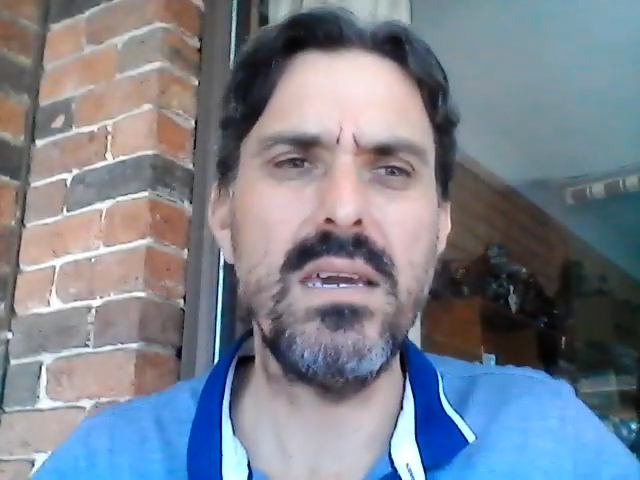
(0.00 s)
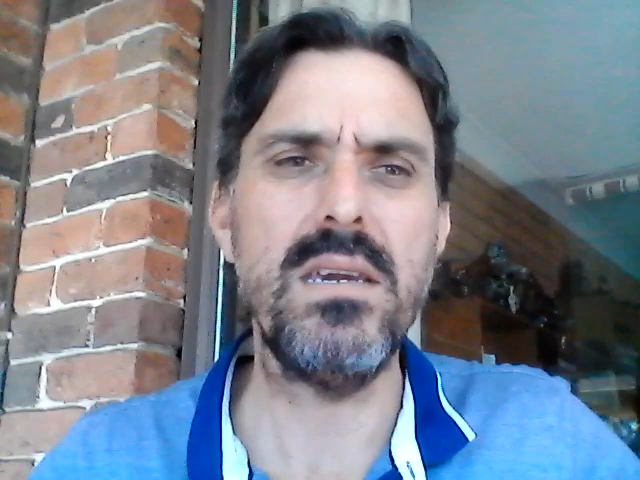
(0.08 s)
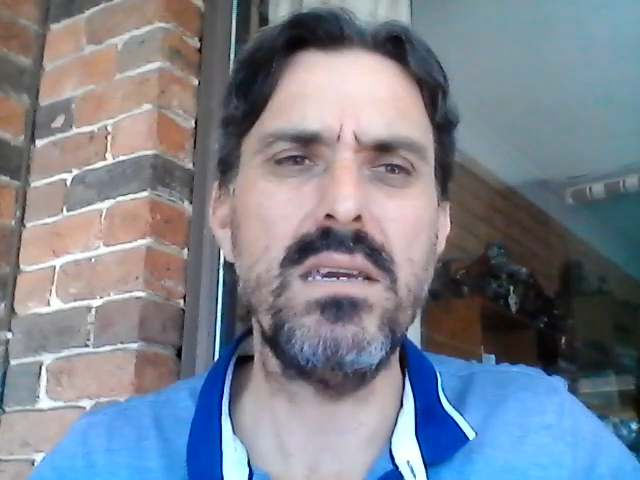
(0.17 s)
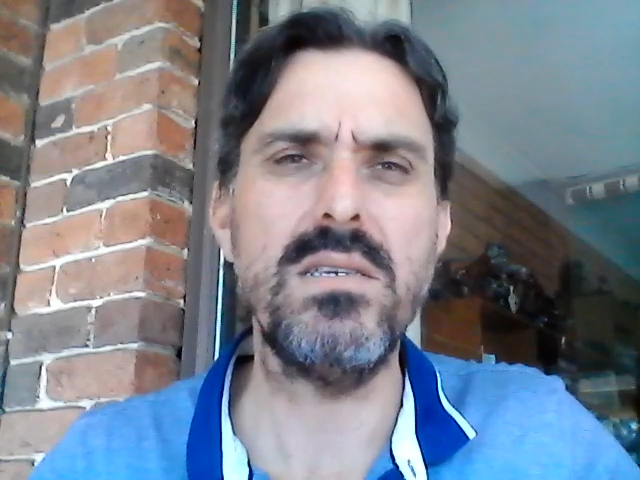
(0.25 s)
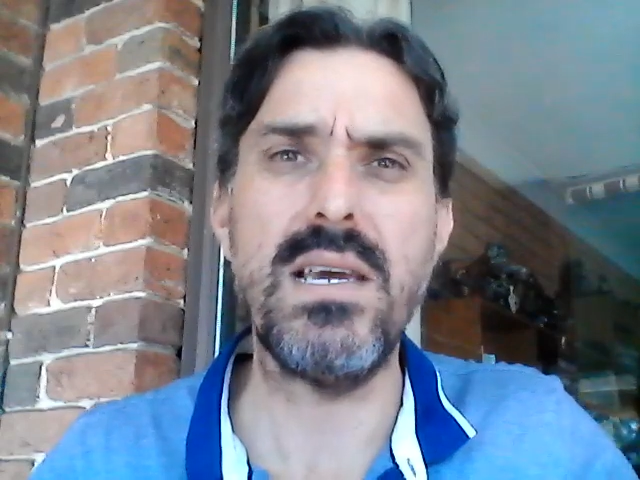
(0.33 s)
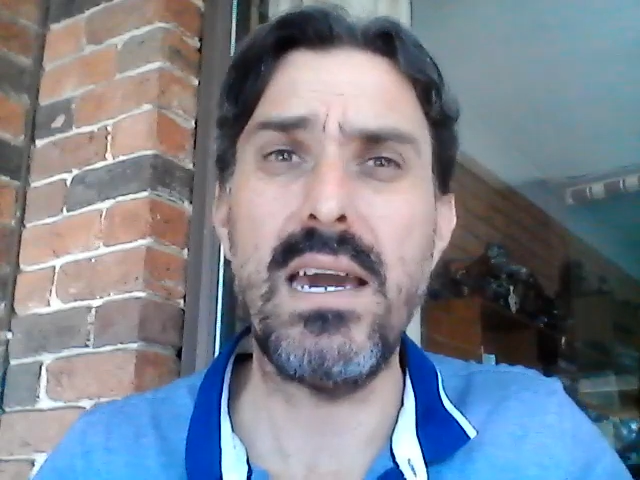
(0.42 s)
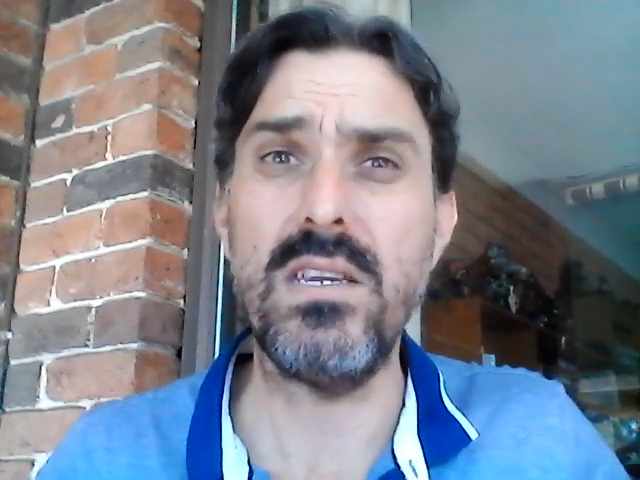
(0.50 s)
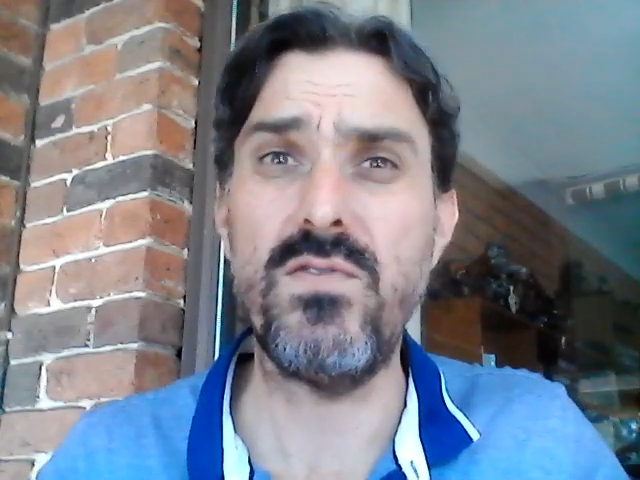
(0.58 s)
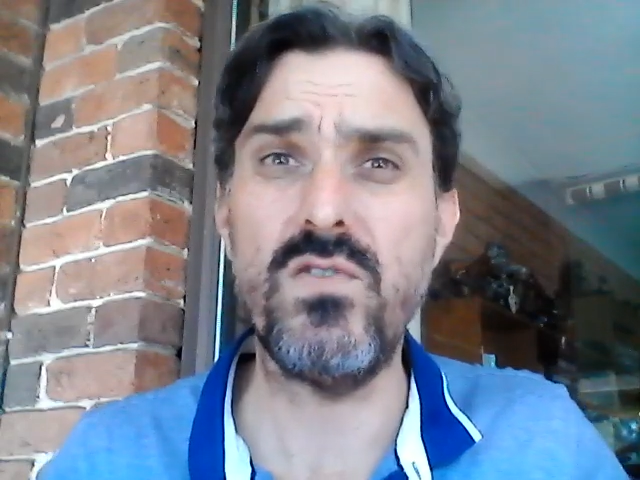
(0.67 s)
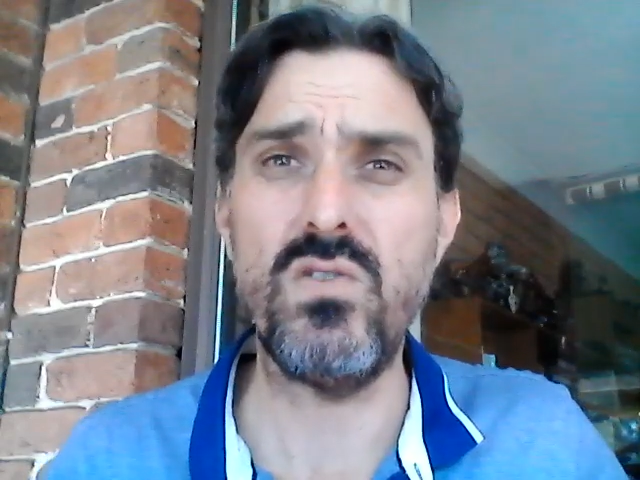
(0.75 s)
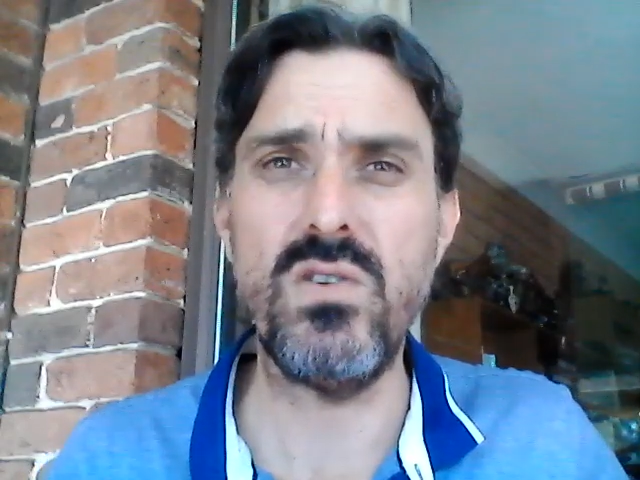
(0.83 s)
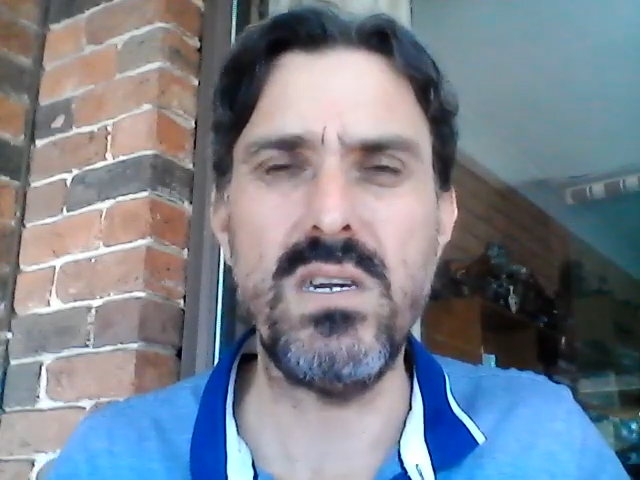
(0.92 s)
is
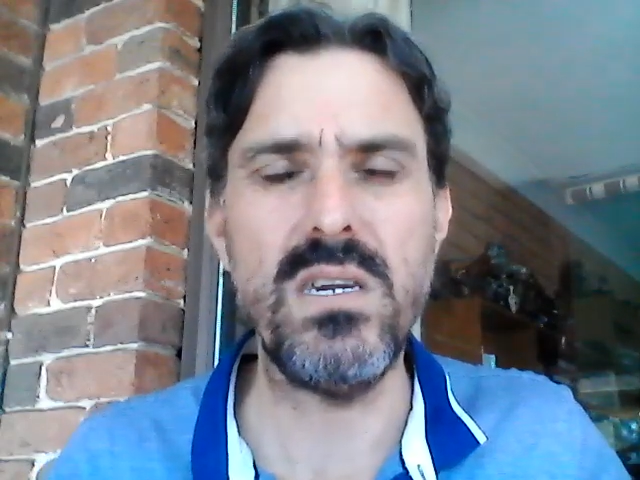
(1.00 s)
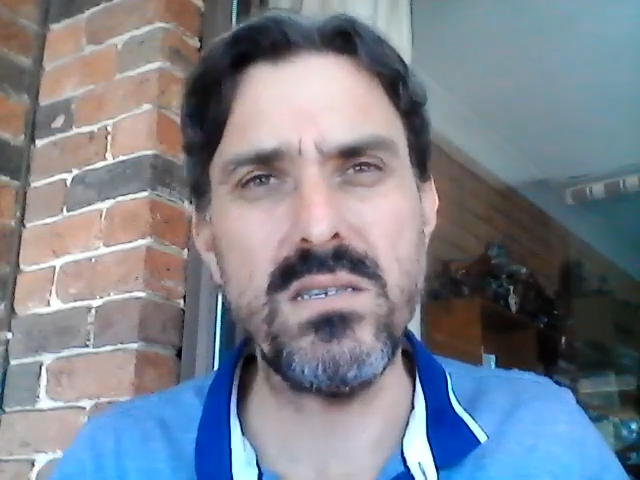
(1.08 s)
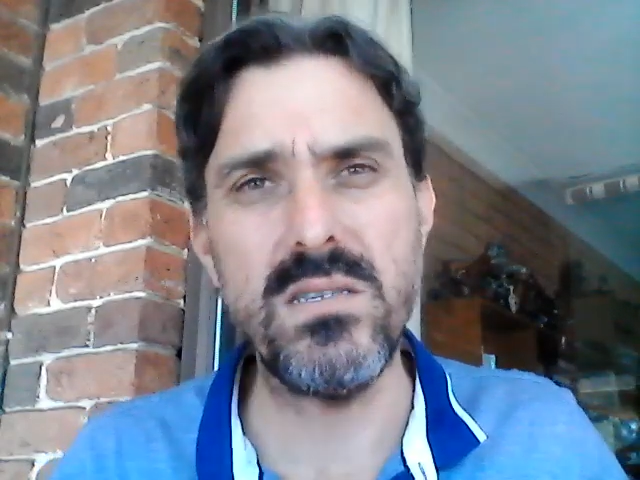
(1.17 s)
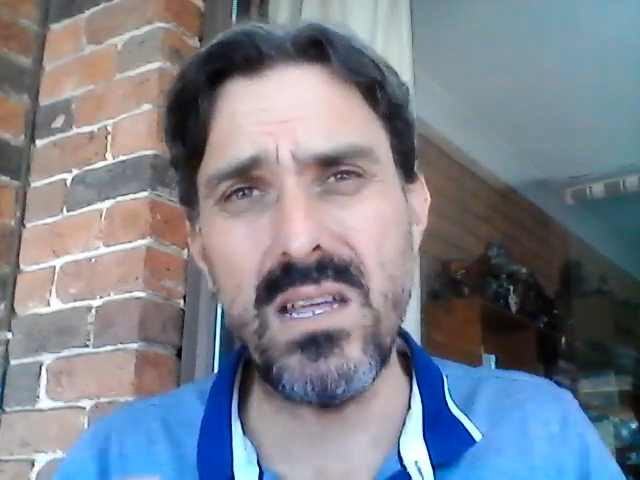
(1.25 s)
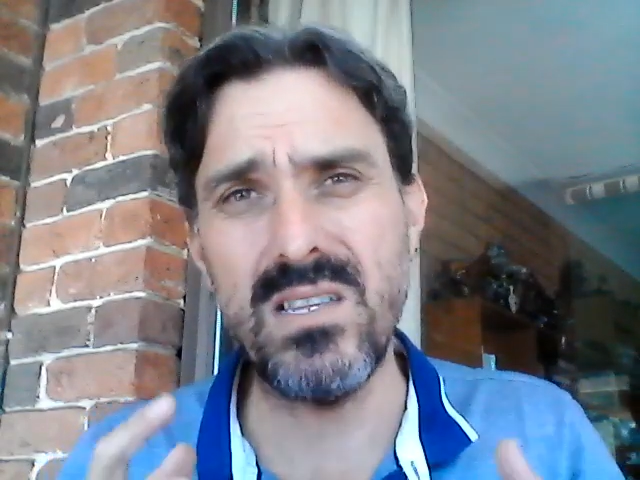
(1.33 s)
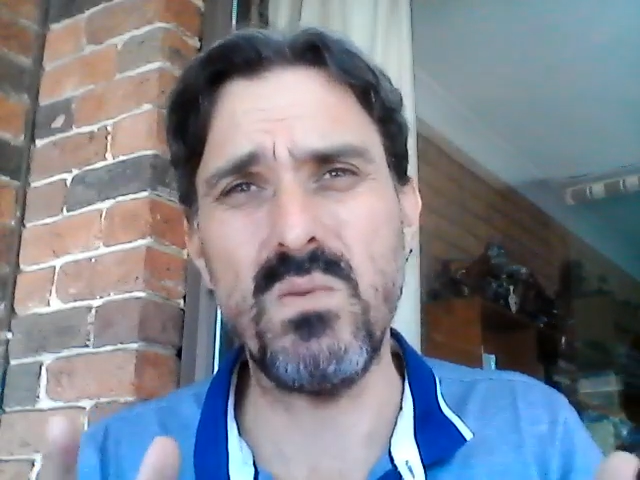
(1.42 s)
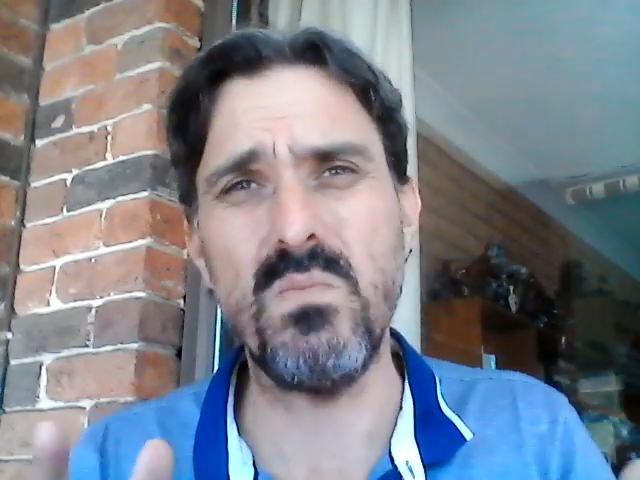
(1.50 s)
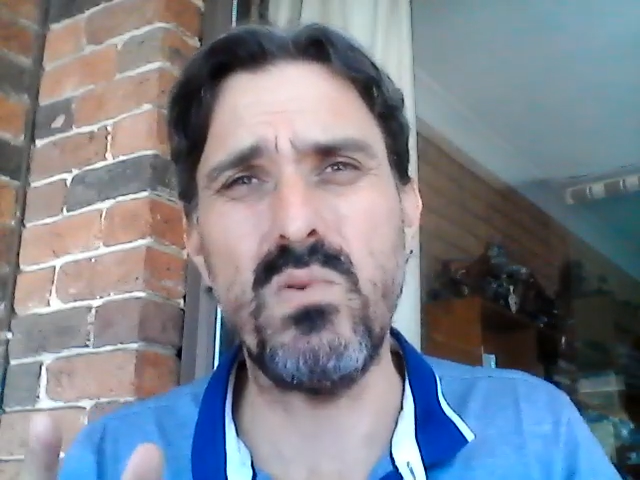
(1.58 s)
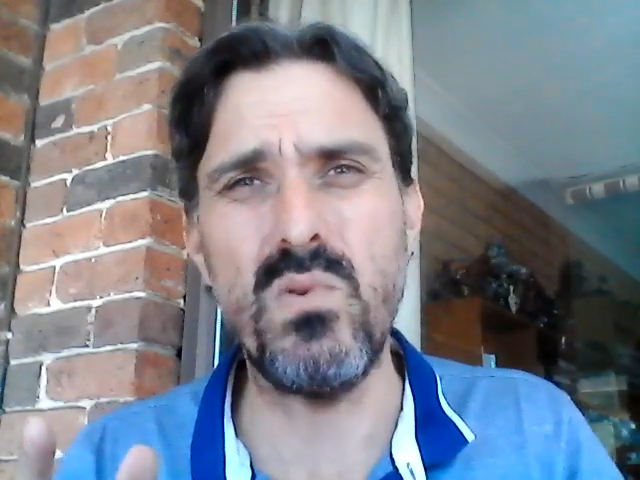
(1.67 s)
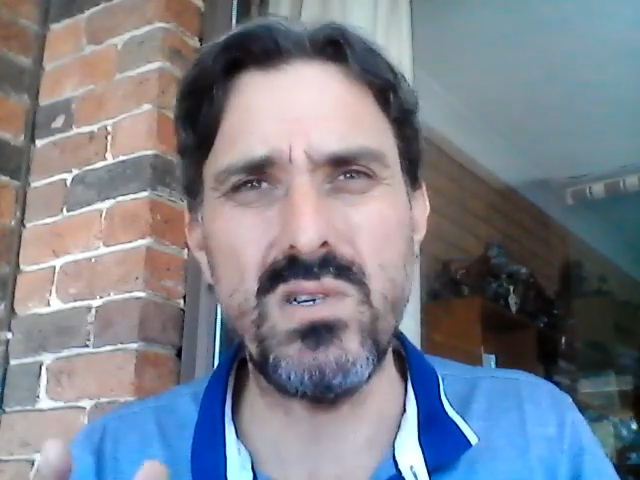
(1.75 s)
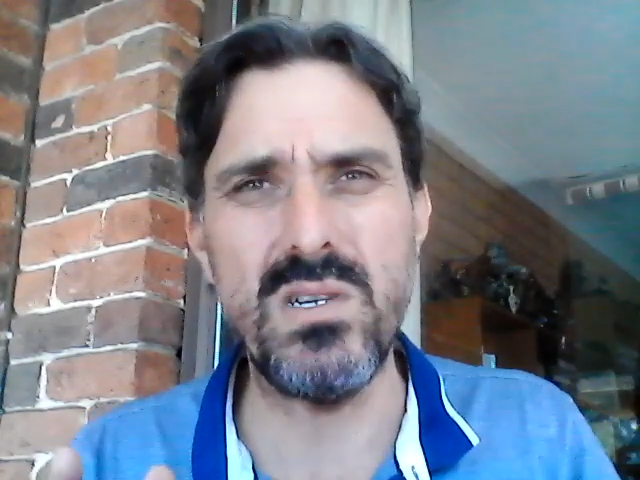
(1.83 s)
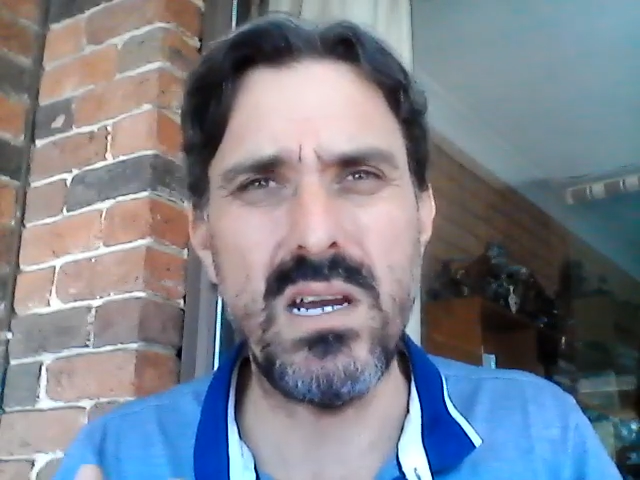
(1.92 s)
aged for 2 years. So that's
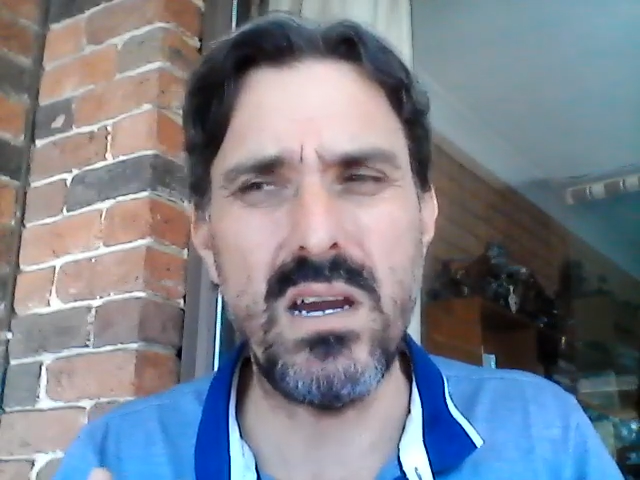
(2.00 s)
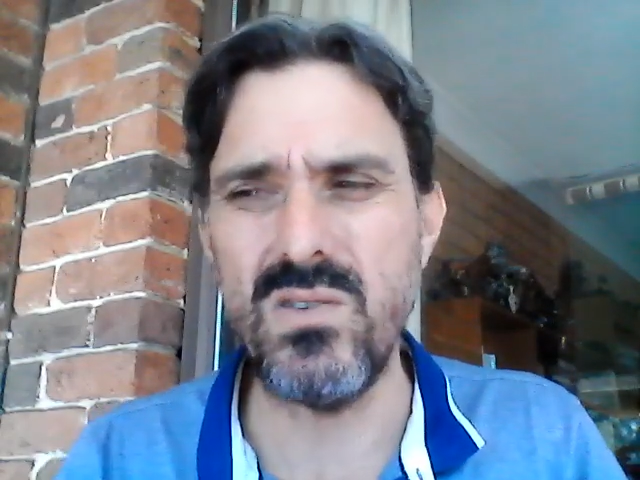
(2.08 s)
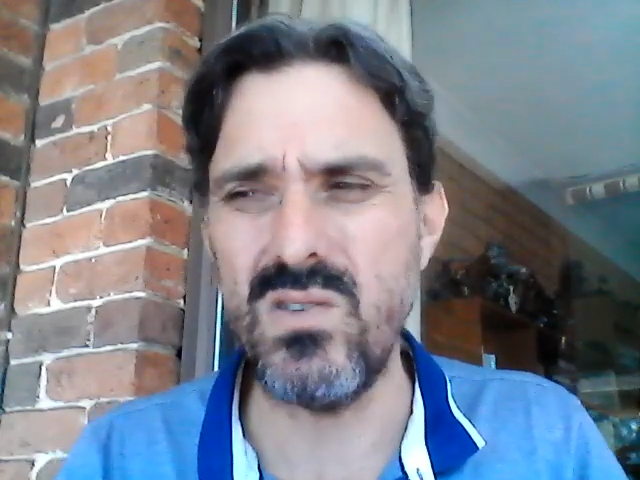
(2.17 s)
important to know.